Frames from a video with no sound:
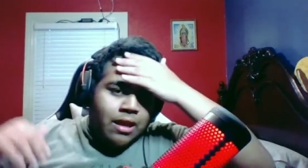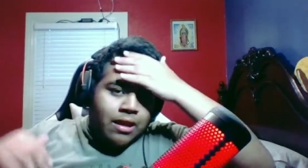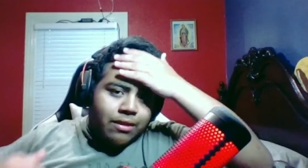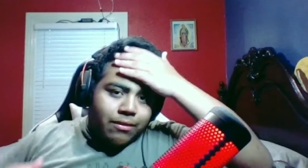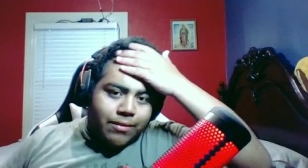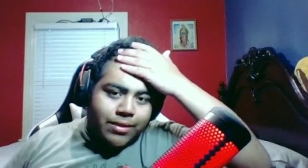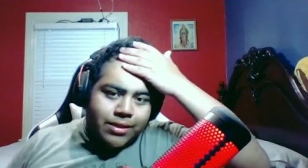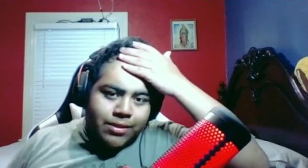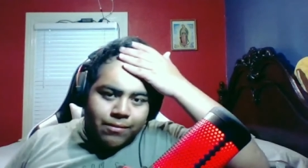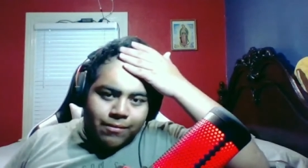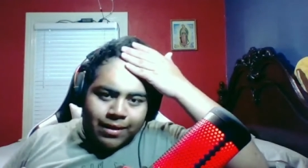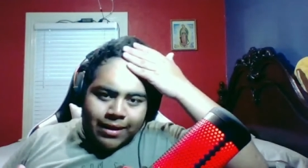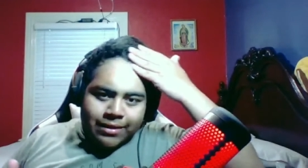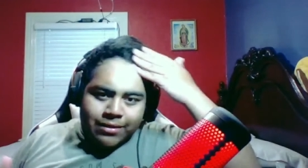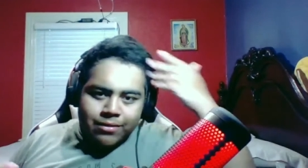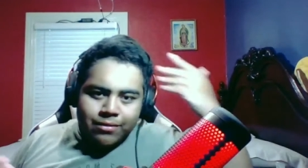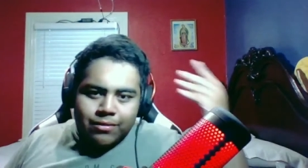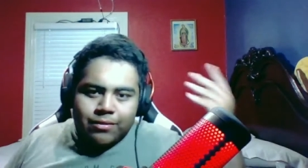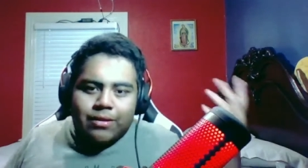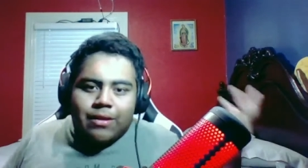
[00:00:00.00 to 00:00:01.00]
The reason why
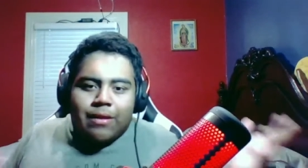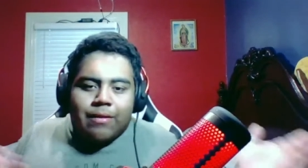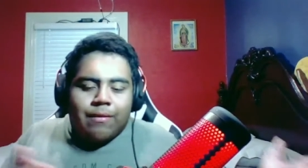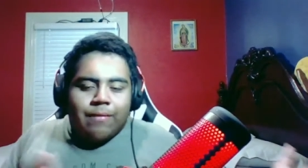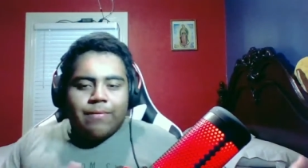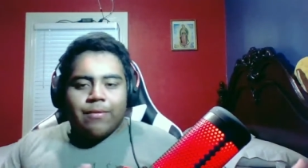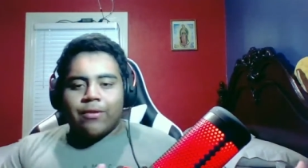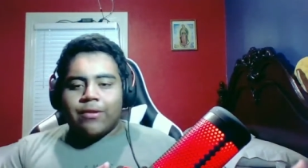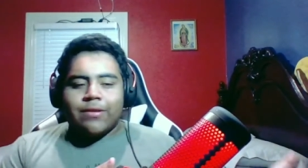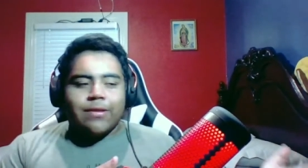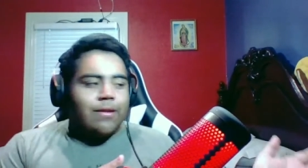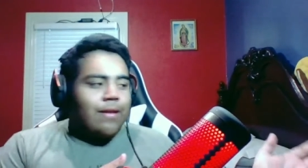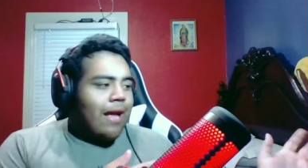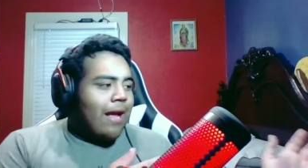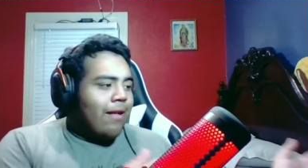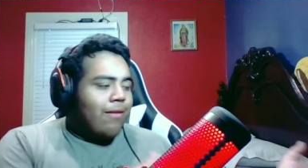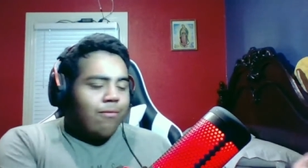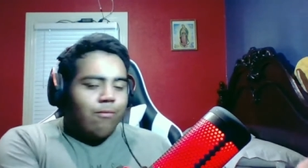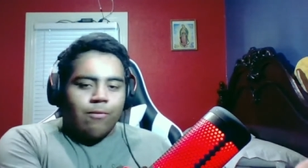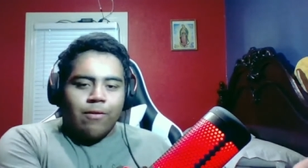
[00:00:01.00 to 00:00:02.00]
uh, there's
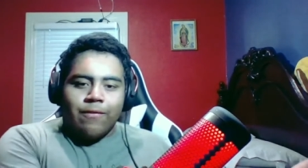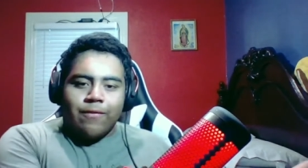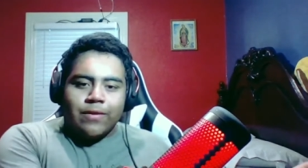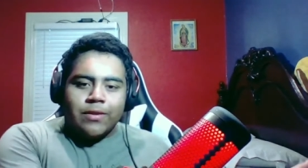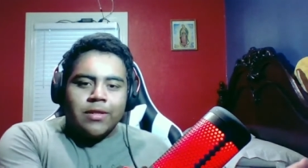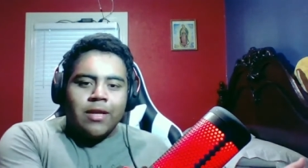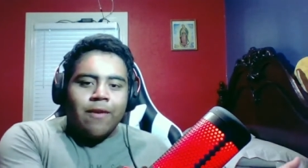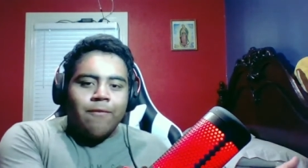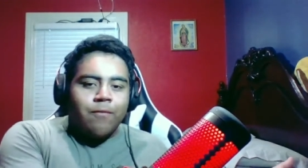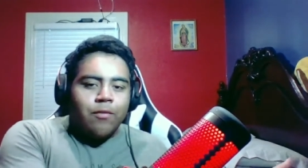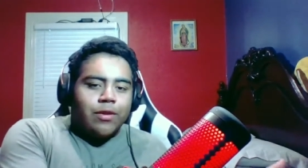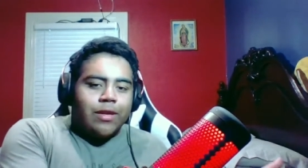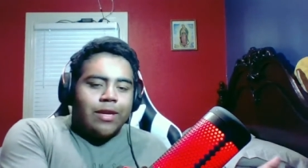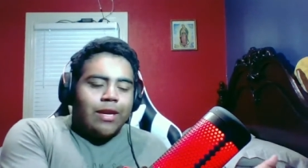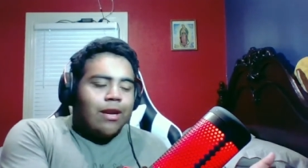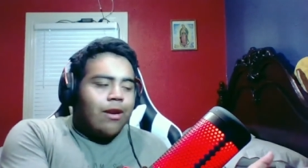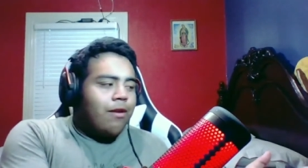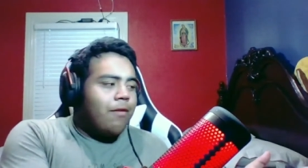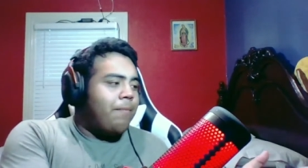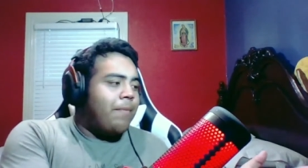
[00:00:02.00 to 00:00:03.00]
not one for sophomore
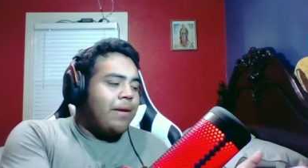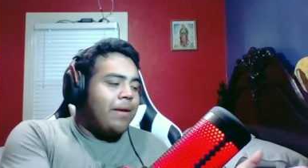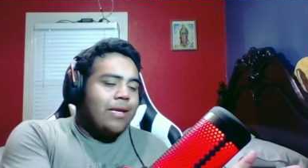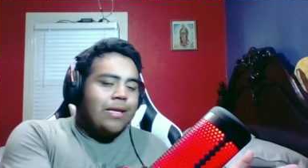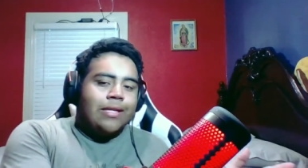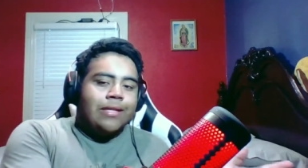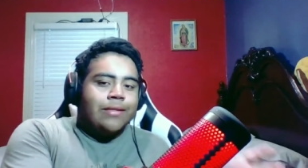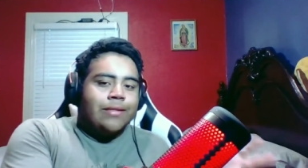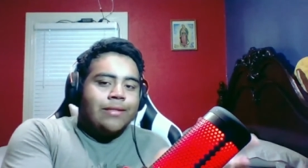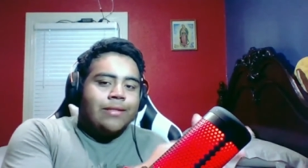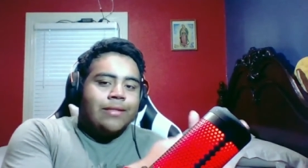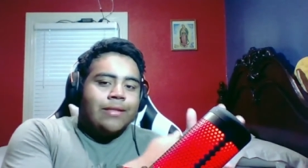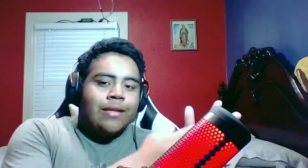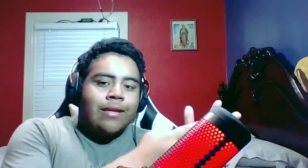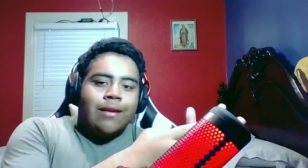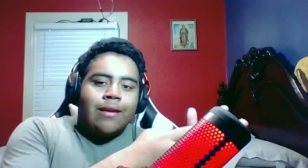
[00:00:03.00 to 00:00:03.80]
year because